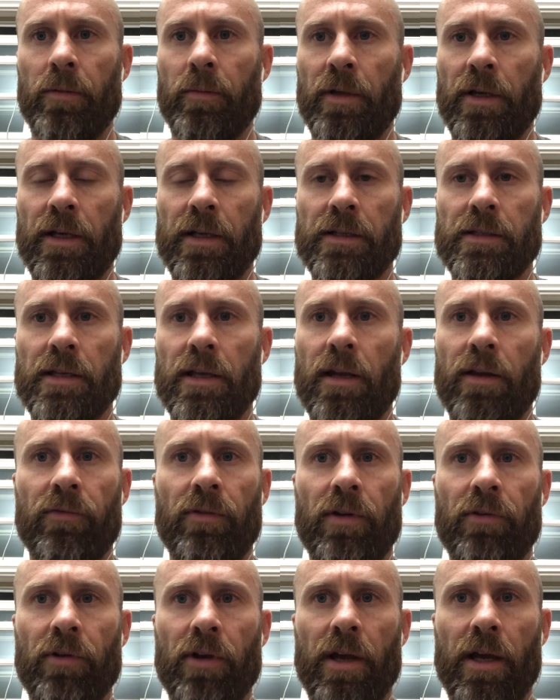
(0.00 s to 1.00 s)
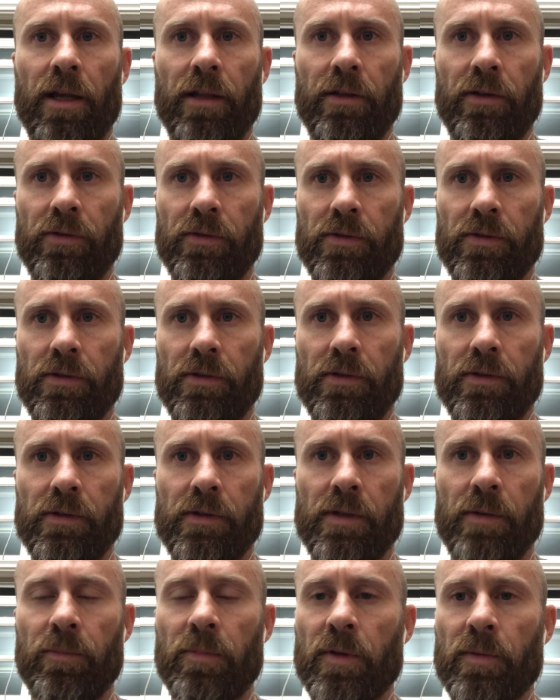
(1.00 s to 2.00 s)
Like I said, I've never had those
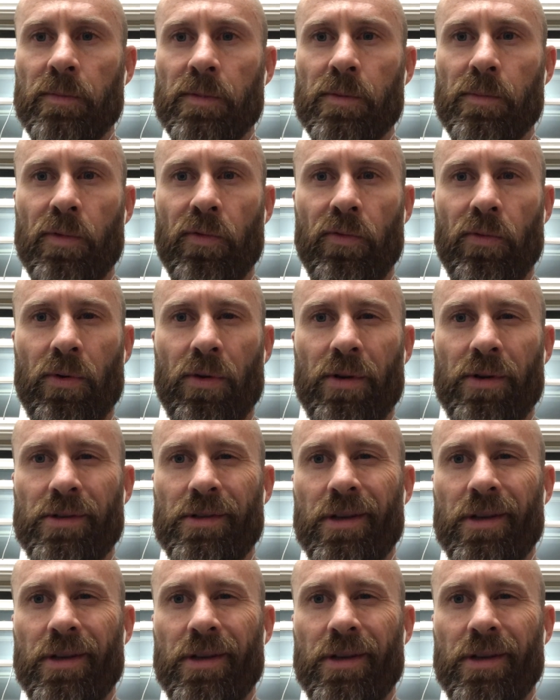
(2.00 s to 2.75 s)
symptoms before,